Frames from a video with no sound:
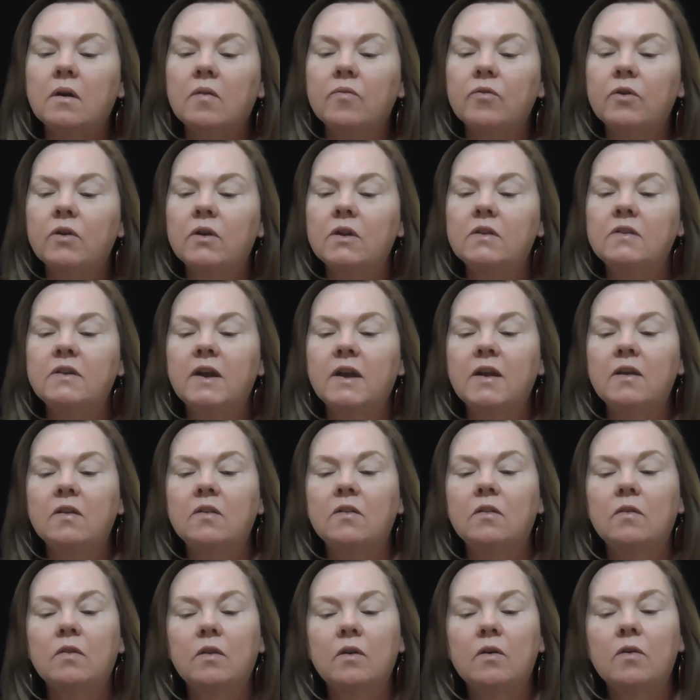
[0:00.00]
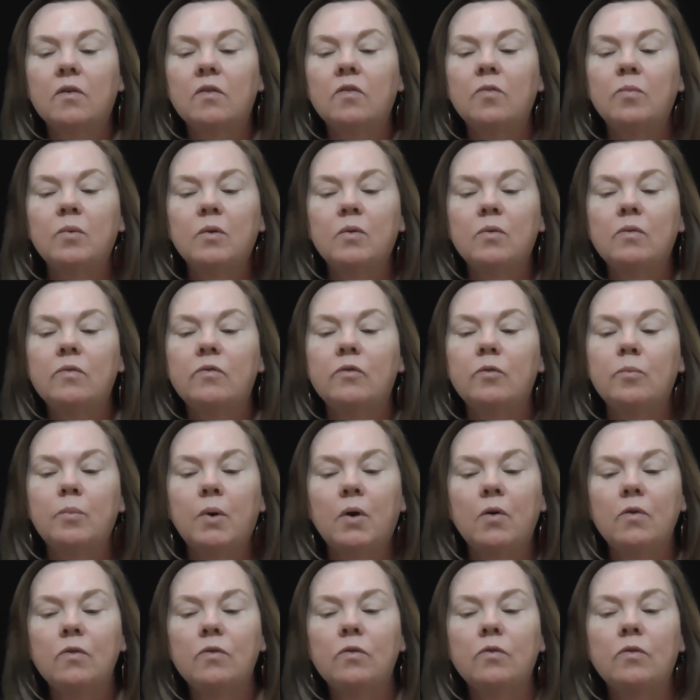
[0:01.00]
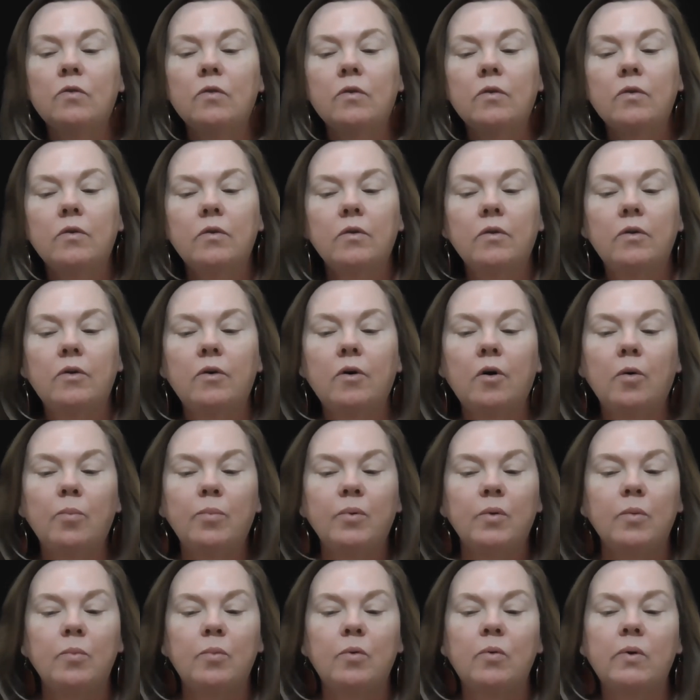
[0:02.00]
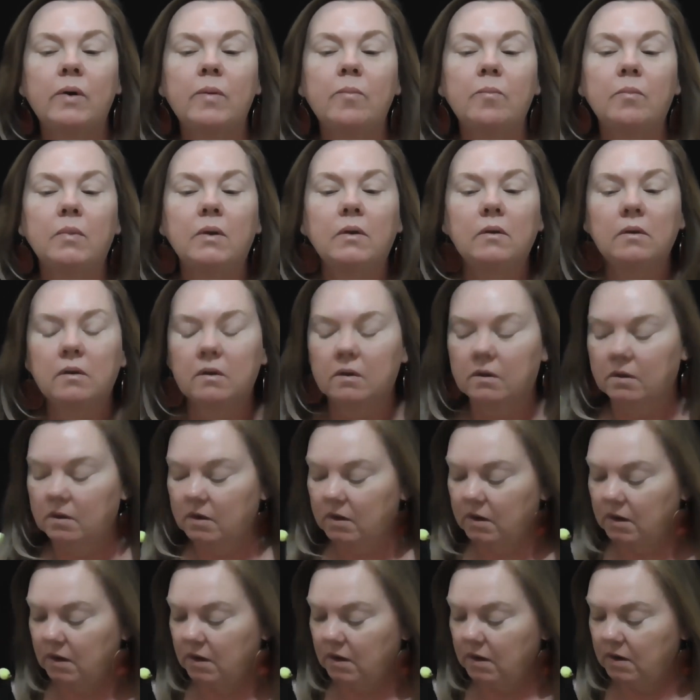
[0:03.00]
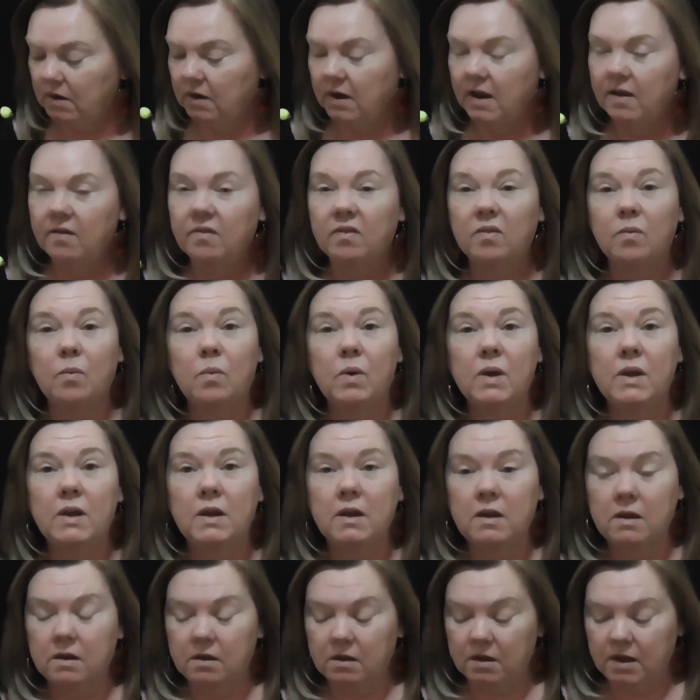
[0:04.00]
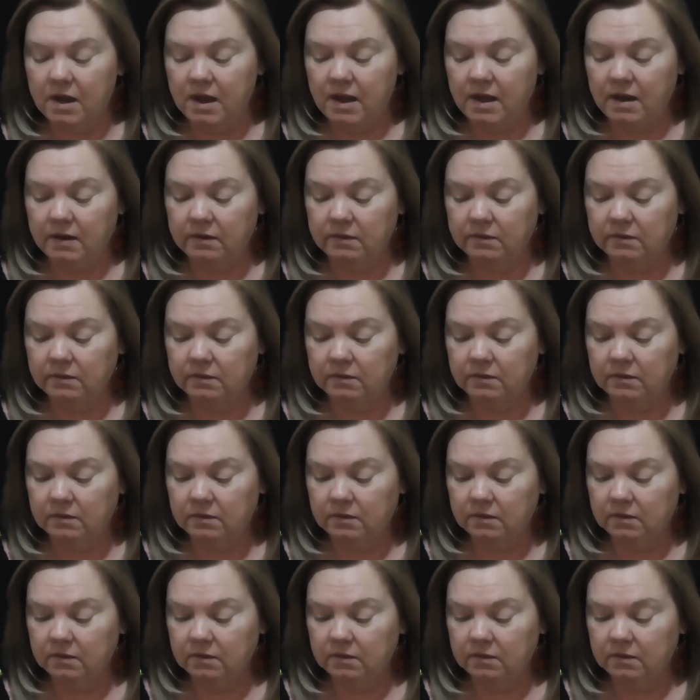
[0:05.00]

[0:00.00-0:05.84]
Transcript: I've got to take her to the hospital for a post-op appointment next week, and